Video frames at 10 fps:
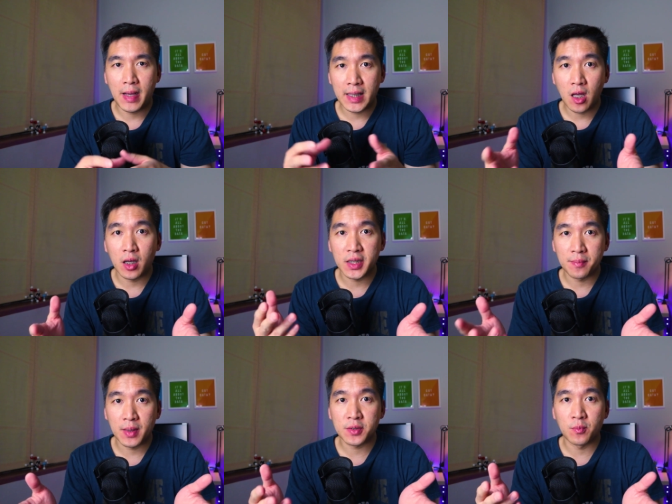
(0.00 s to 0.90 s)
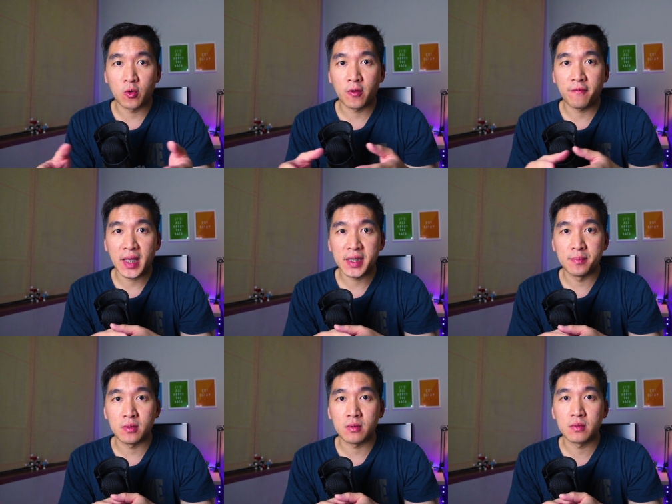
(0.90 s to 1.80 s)
Python is much more
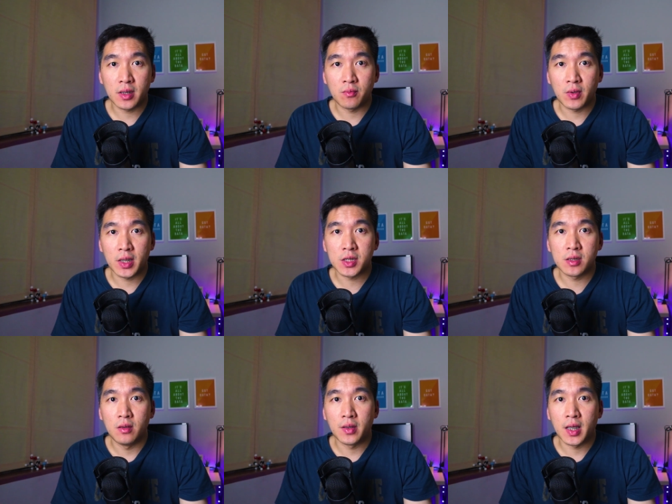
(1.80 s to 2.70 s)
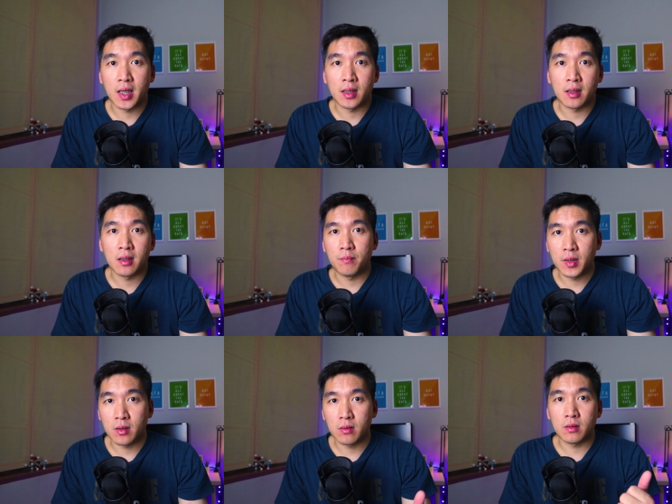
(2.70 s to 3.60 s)
flexible, in which you can
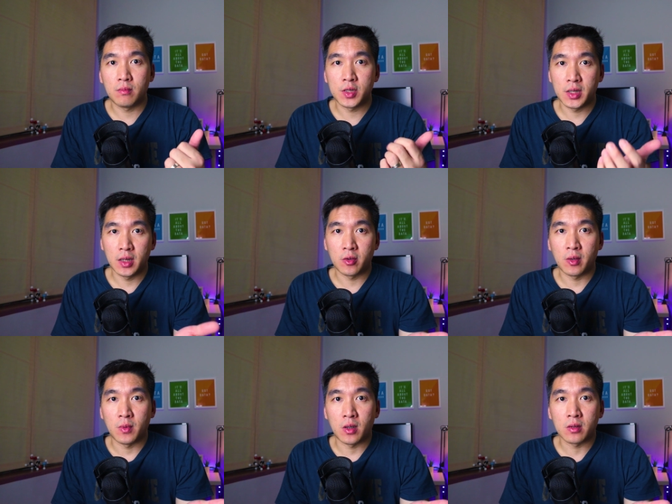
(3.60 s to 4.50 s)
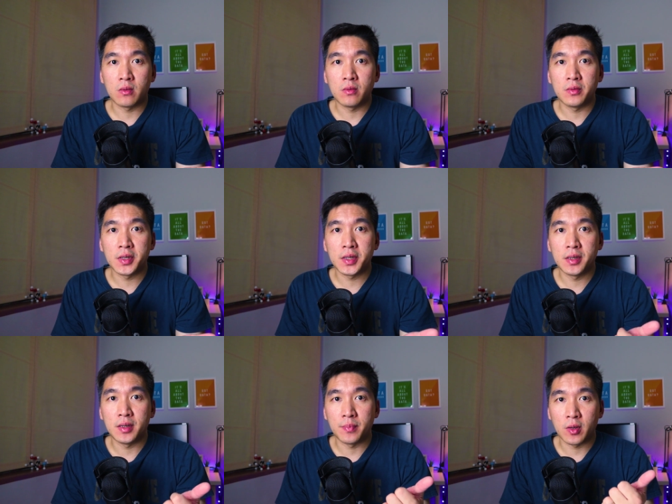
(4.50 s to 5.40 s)
build machine learning models,
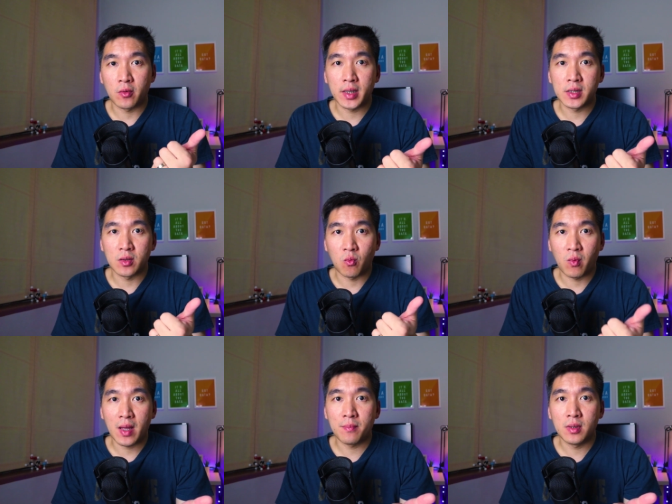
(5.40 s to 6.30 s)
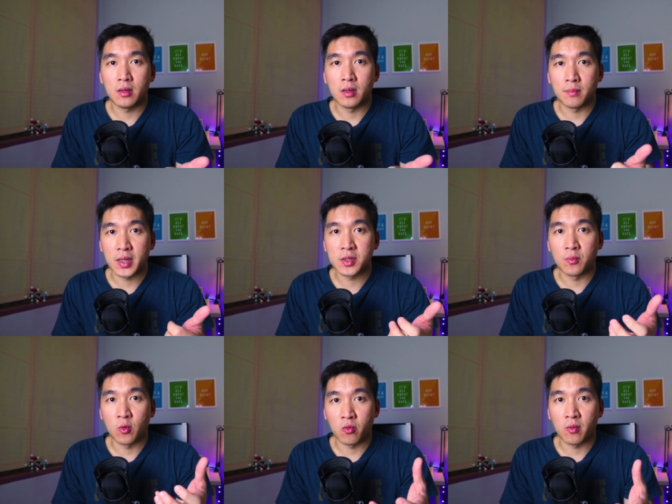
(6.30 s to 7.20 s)
deploy it to the web in a much
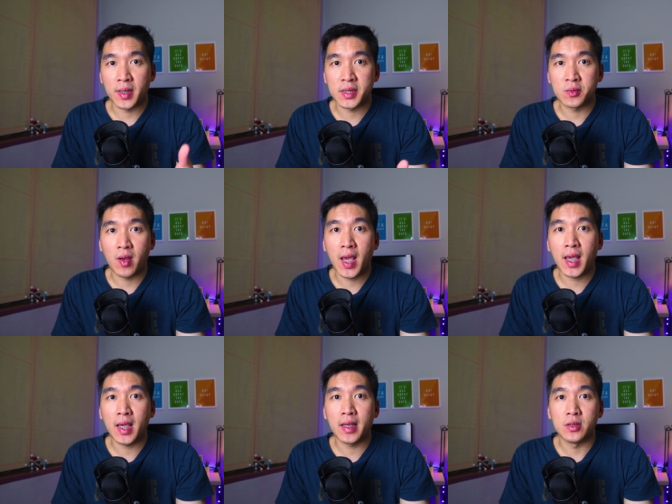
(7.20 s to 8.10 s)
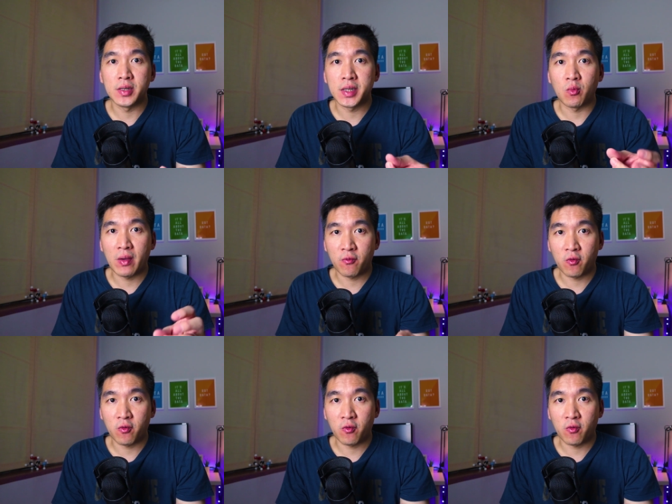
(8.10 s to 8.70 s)
more robust way using web